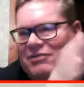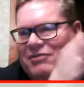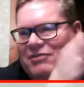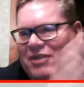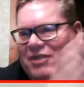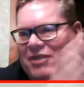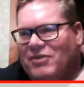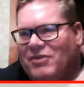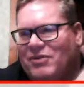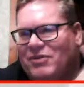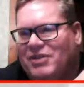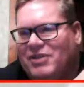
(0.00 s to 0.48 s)

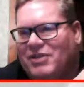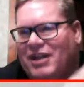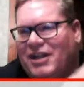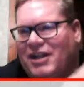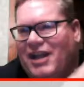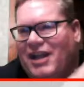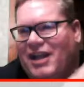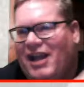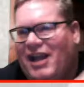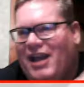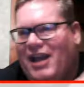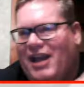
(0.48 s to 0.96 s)
said,
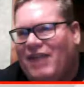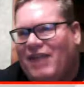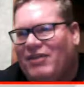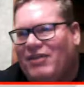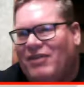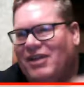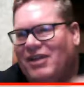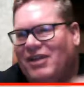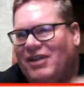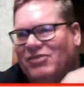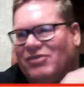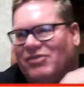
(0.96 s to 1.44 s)
hey,
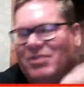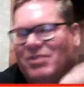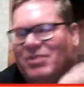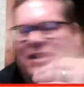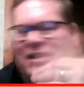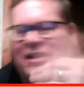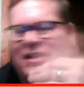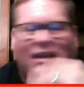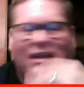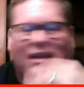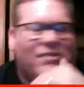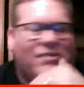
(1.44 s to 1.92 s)
everything's from
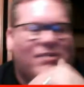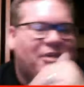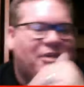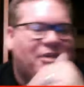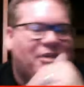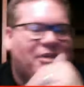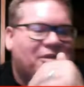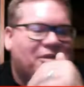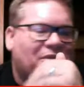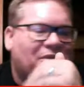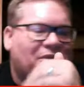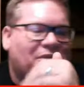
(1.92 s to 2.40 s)
1983.
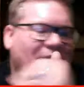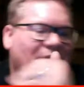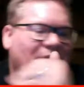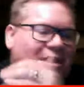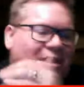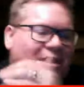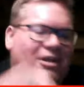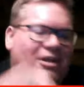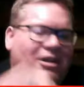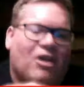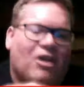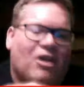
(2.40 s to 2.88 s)
So
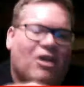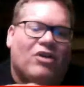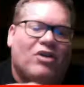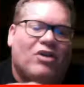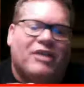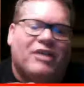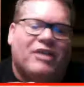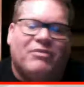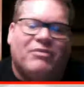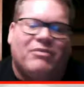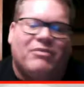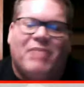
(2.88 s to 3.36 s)
I'll give
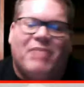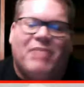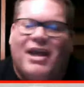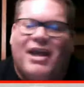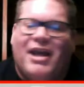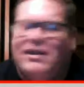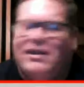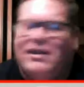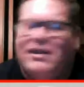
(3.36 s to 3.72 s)
them that.